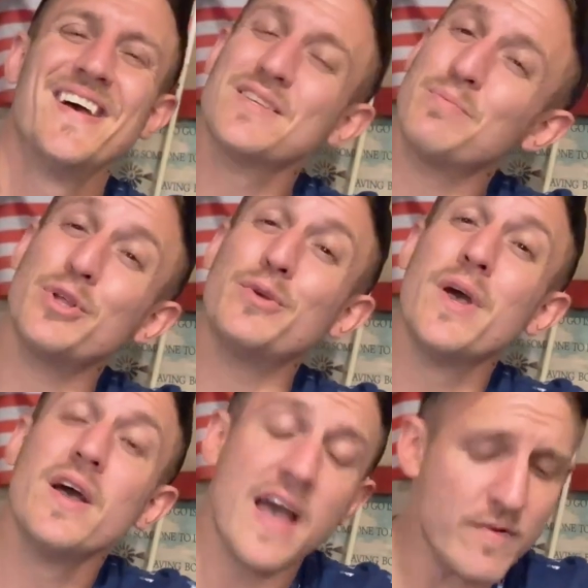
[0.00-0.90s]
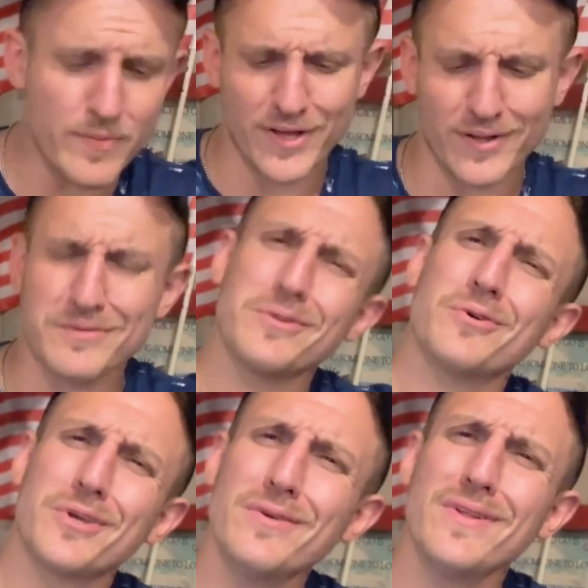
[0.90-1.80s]
It's a blue. Everybody loves a little
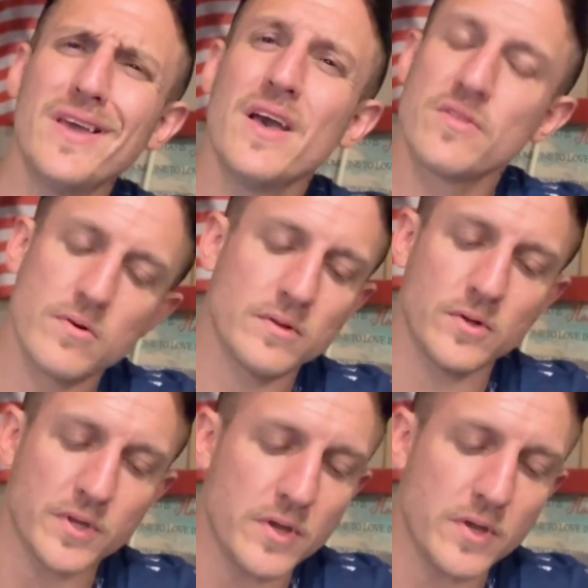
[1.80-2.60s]
cutie. Throw a little